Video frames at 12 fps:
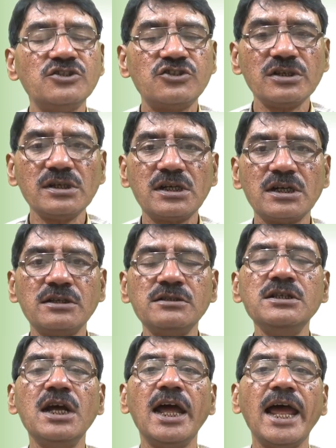
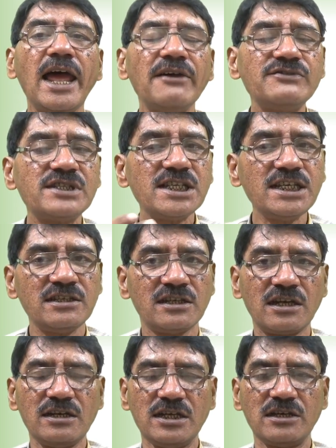Children have
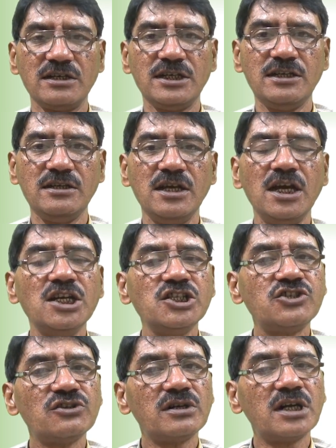seen clearly.
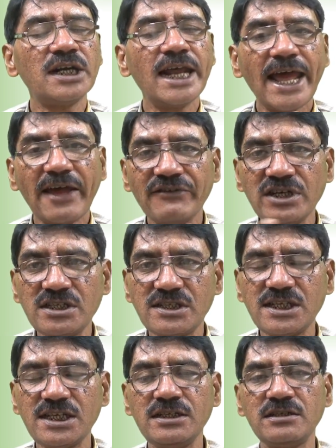Children haven't
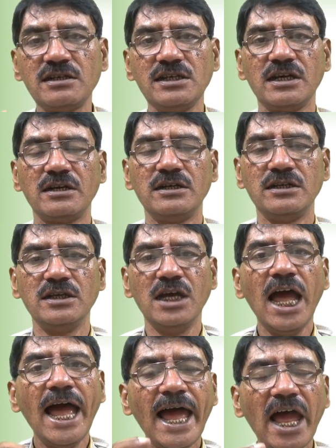seen clearly.
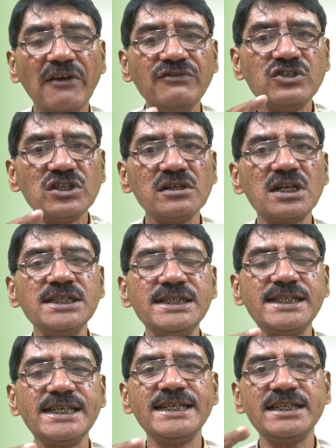Have children
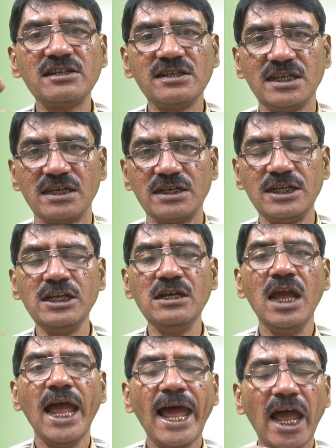seen
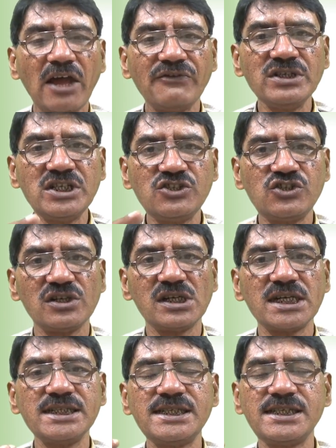clearly? Haven't
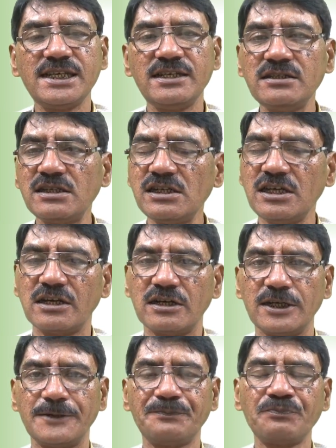children seen
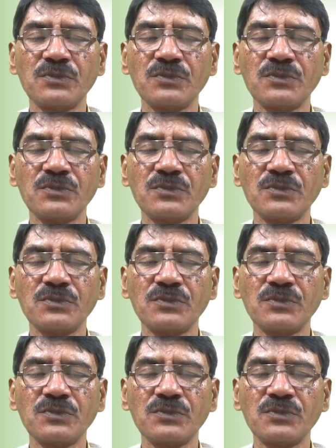clearly?